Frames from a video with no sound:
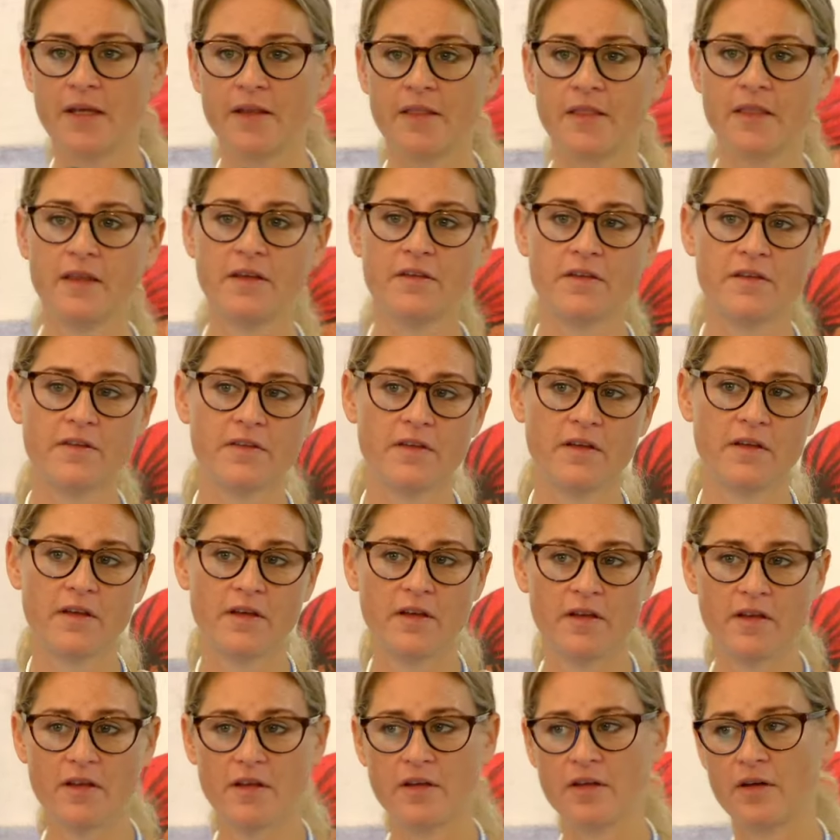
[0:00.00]
In this
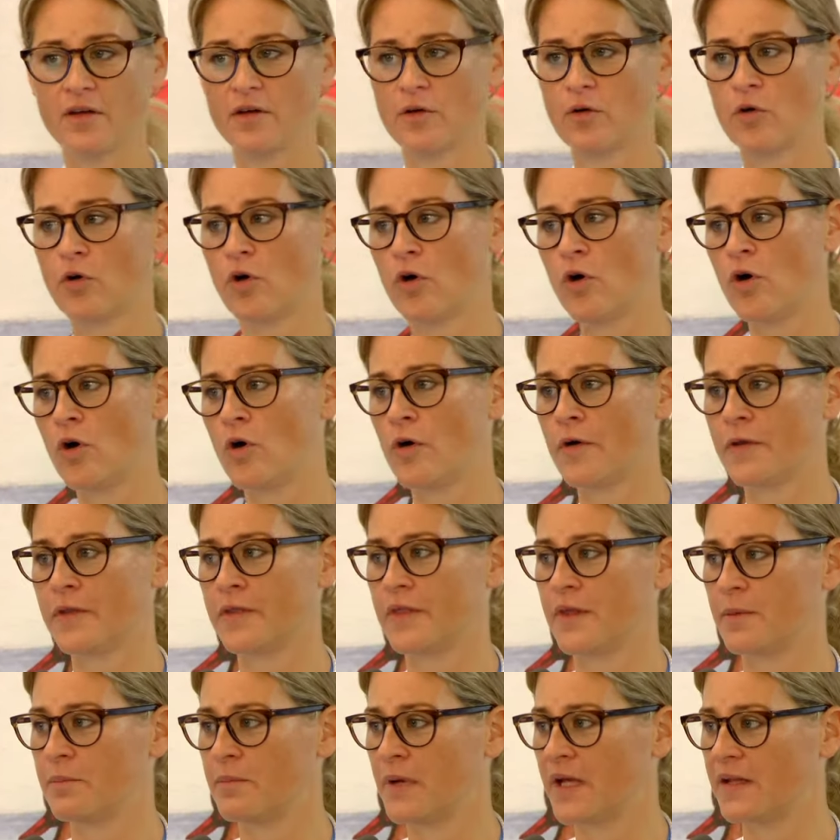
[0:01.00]
core
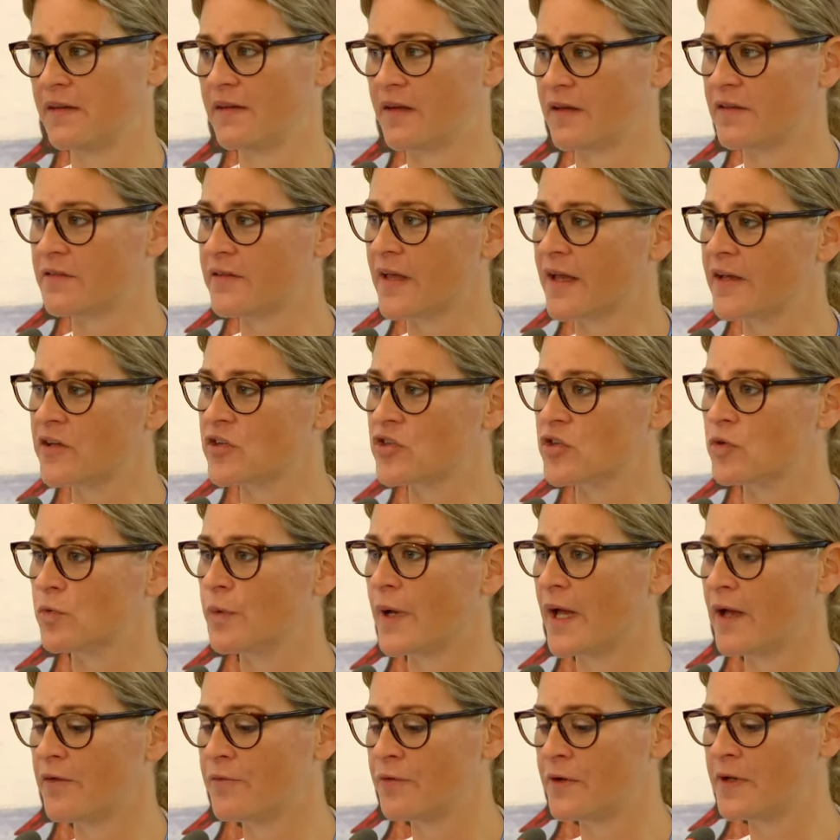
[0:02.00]
thematic
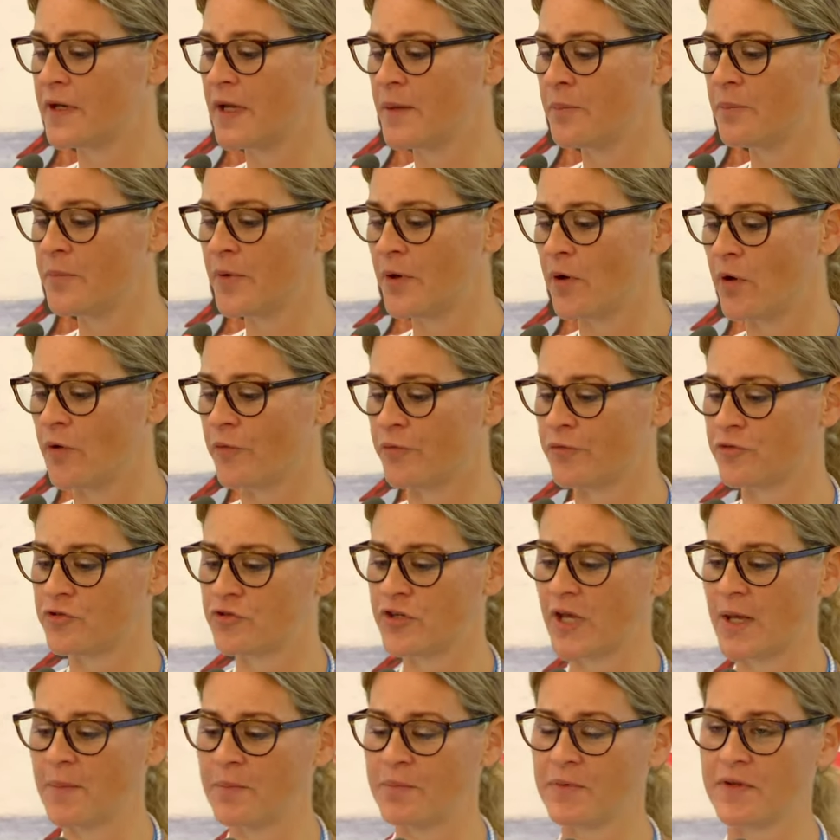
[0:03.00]
section, we have a number of
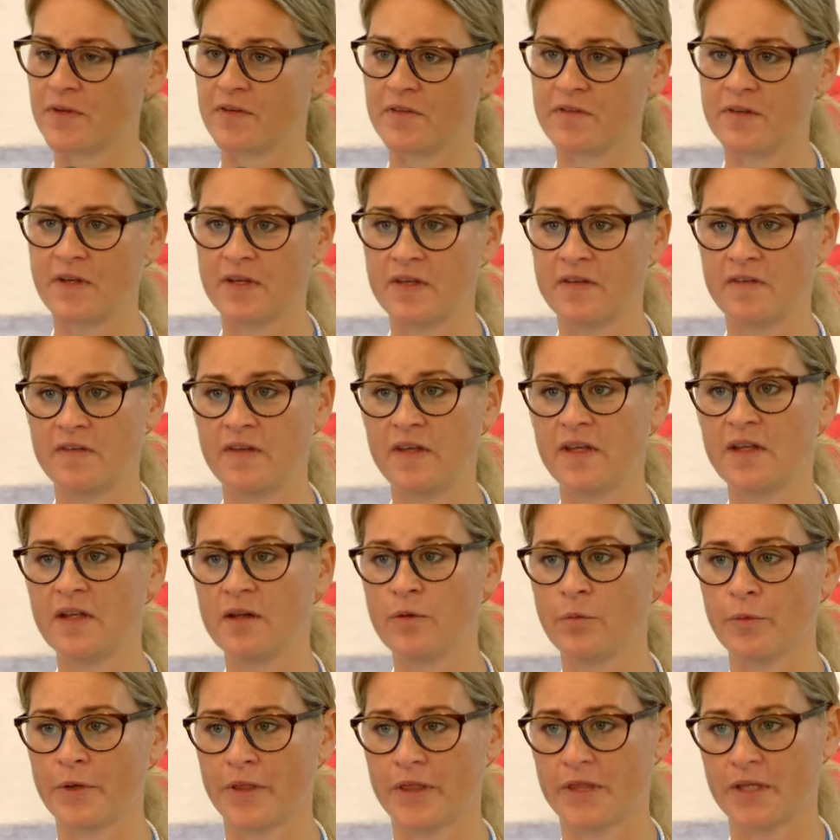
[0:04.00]
chapters that
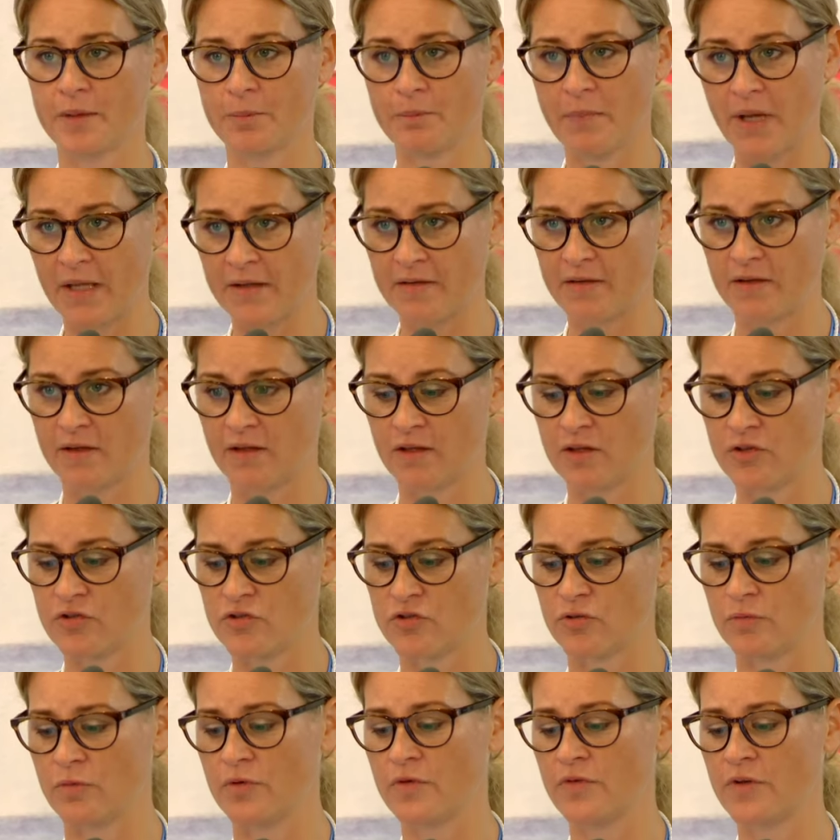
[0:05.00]
deal with thematic
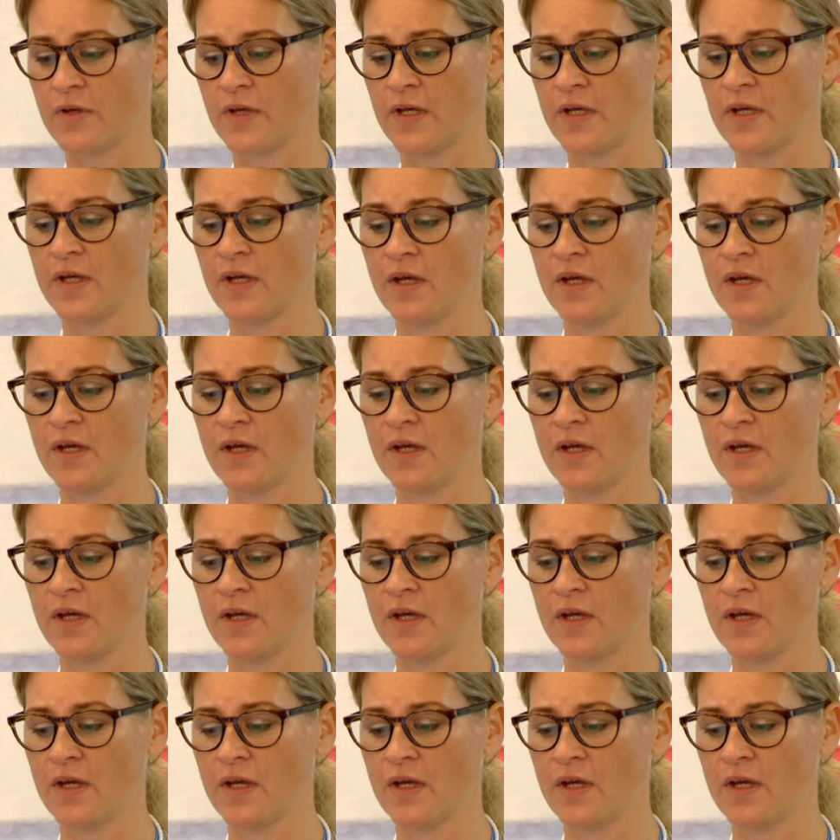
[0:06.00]
issues.